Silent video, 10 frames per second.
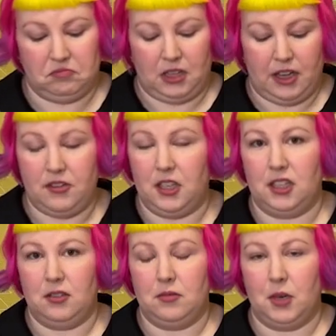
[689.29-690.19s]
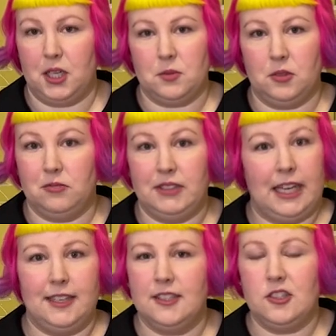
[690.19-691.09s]
think might as well
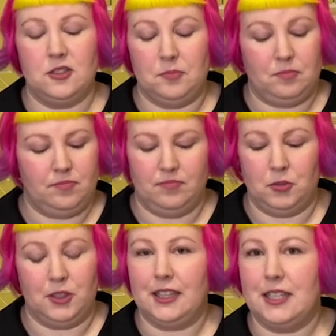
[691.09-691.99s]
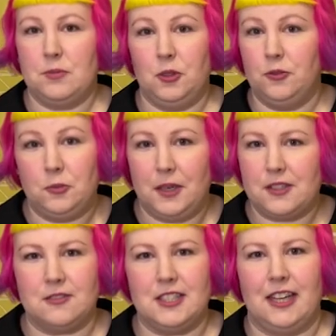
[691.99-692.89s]
get into putting this beautiful
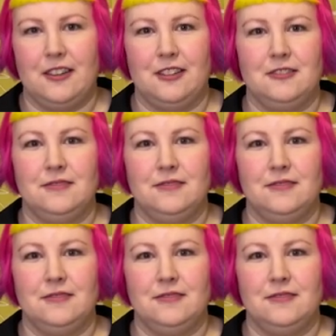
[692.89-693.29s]
puzzle together.